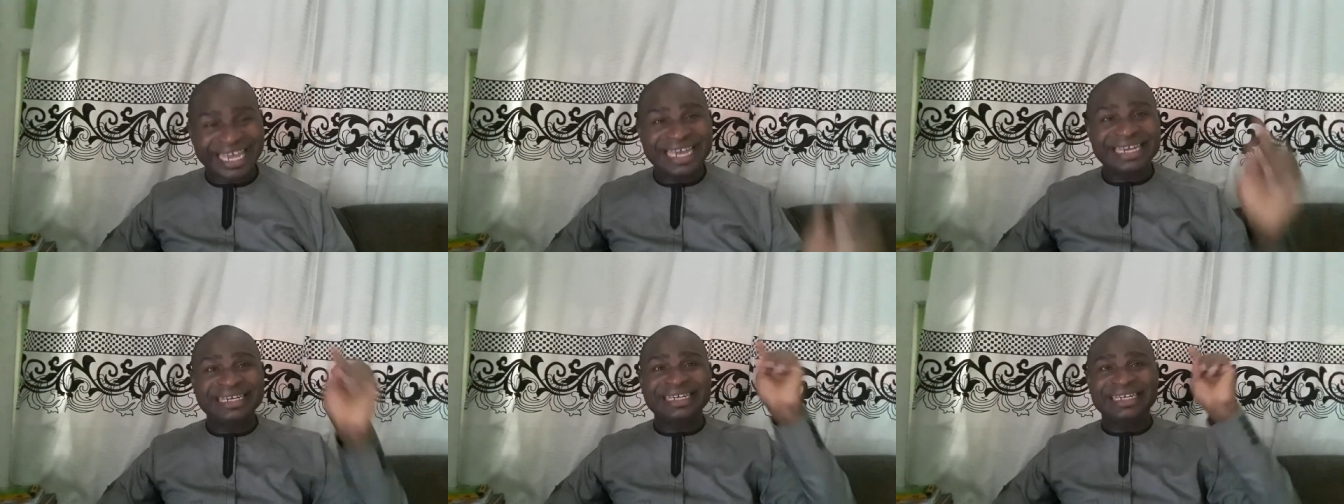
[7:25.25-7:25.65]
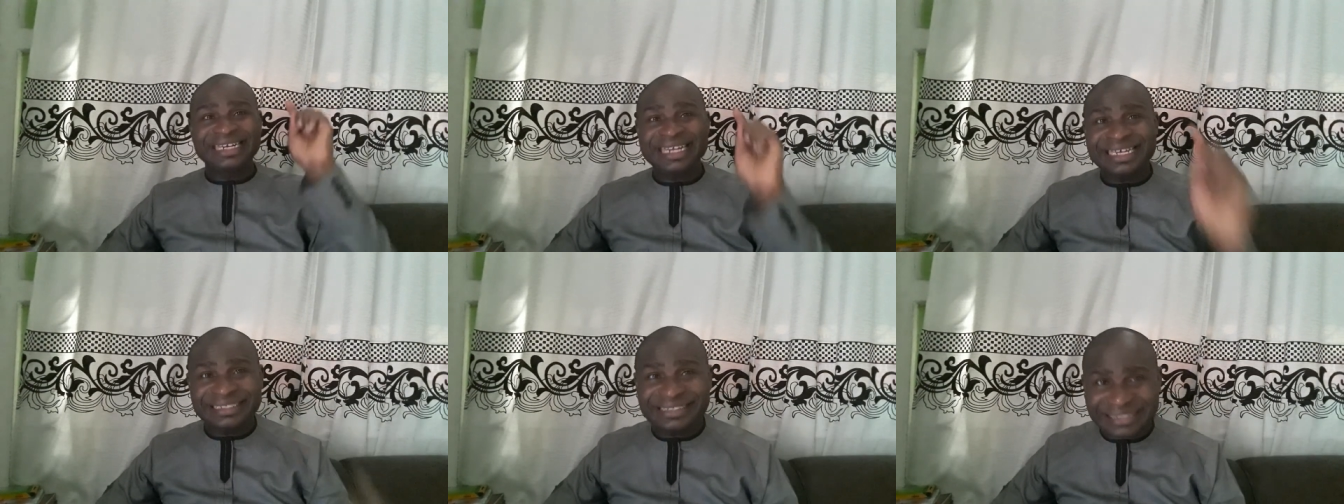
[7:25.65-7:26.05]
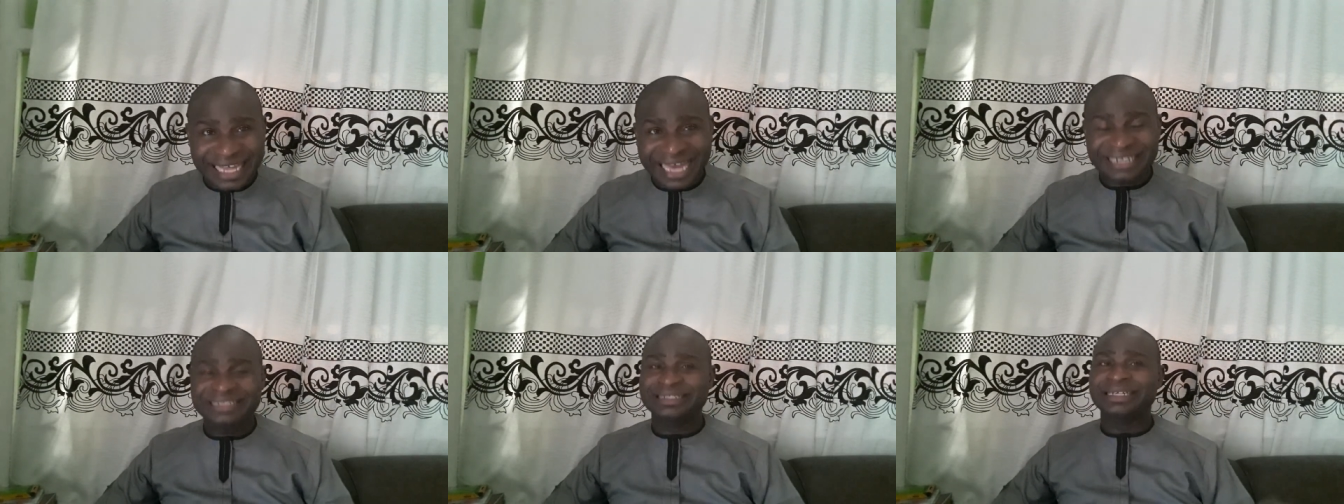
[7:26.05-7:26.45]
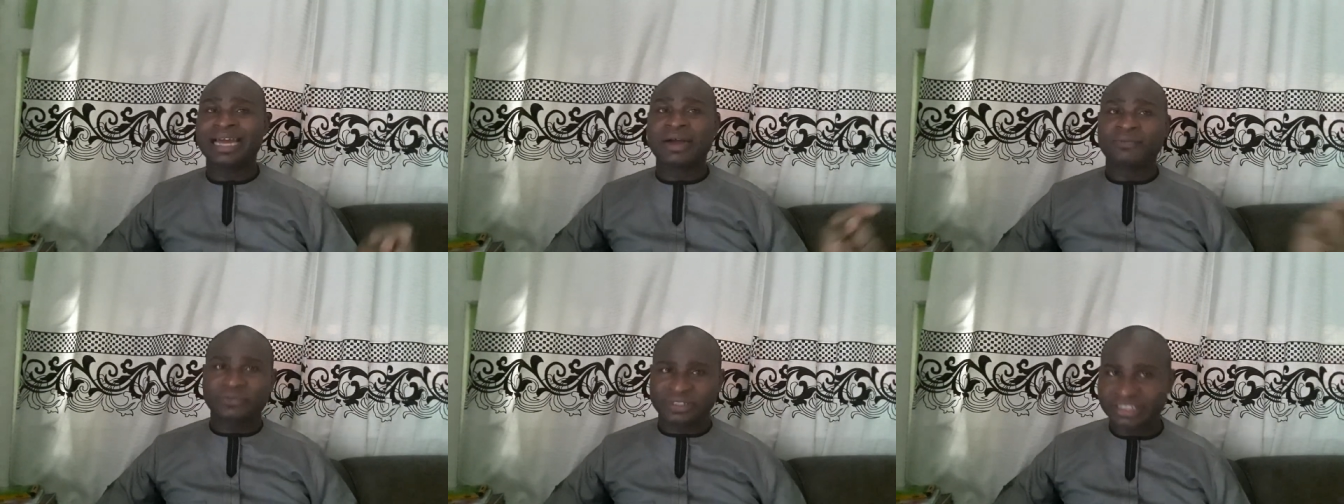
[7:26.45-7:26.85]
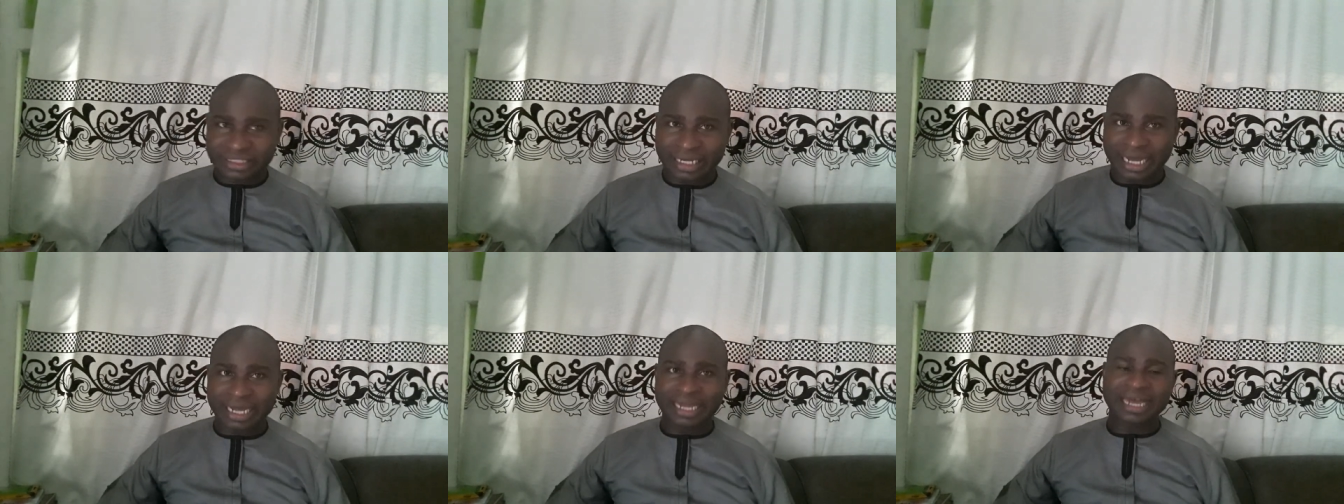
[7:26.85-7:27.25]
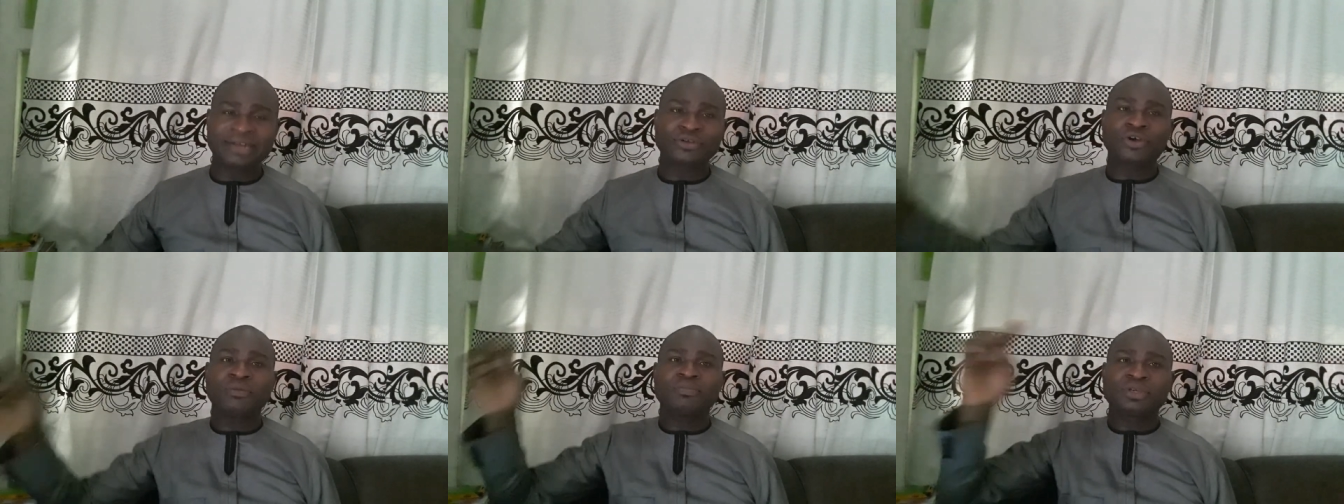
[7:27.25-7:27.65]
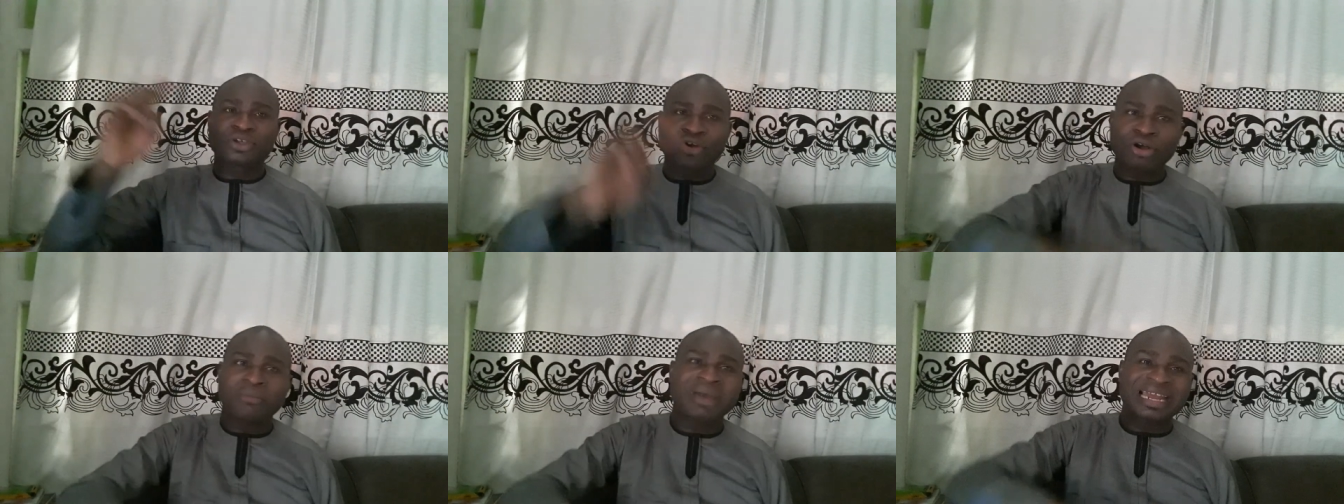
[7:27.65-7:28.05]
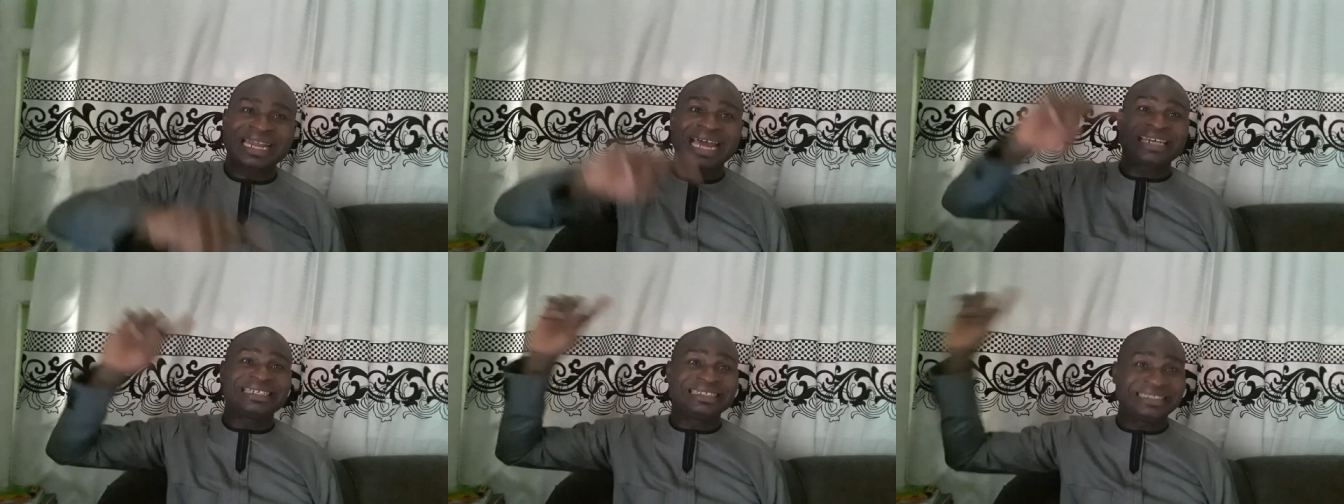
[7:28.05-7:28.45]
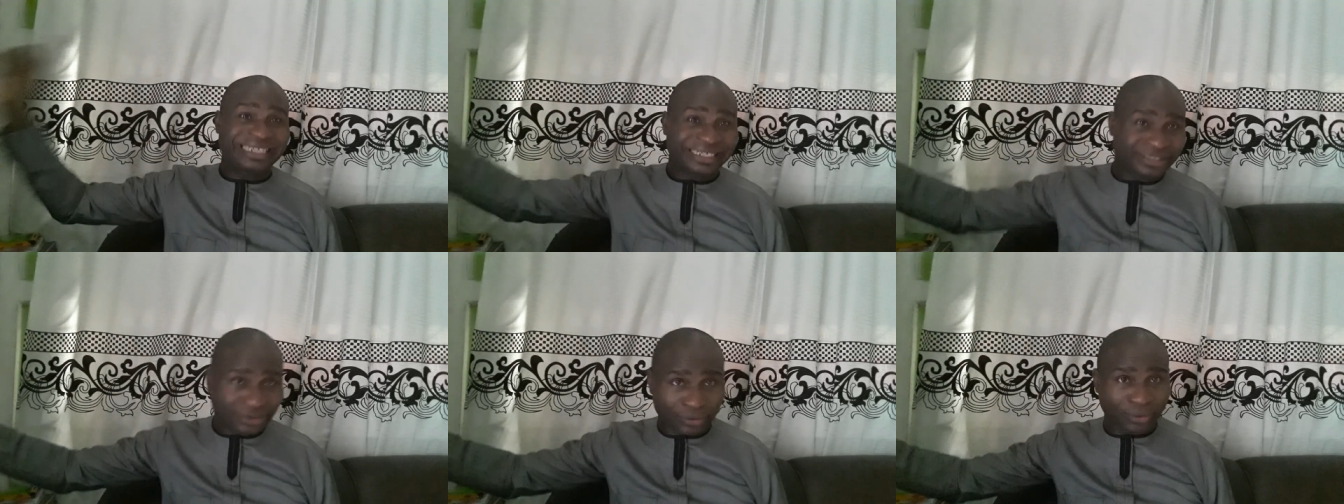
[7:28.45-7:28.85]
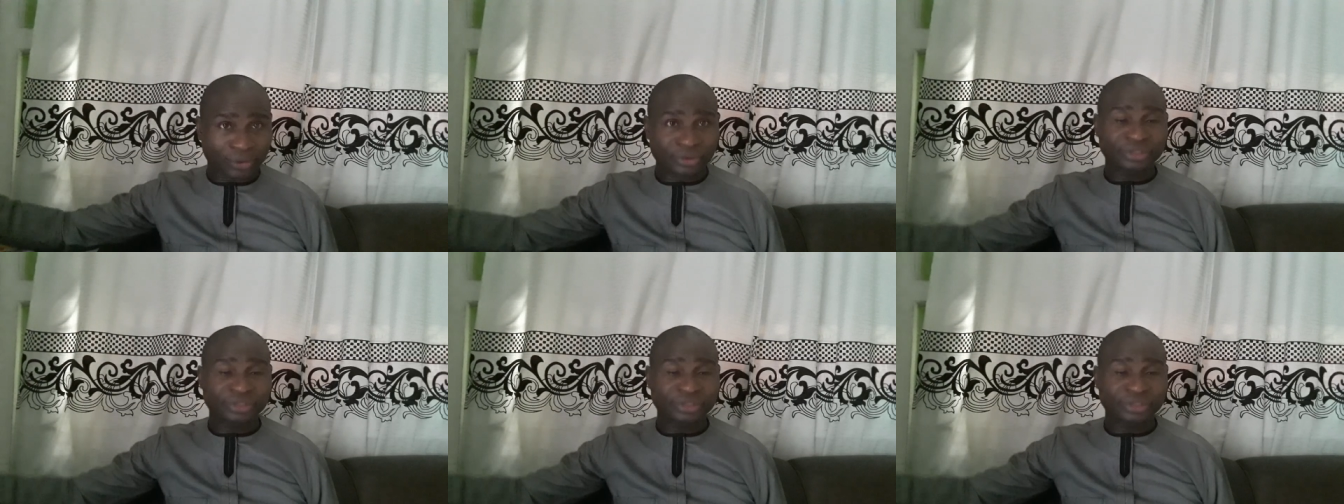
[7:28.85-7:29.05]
A lizard in Africa cannot become an alligator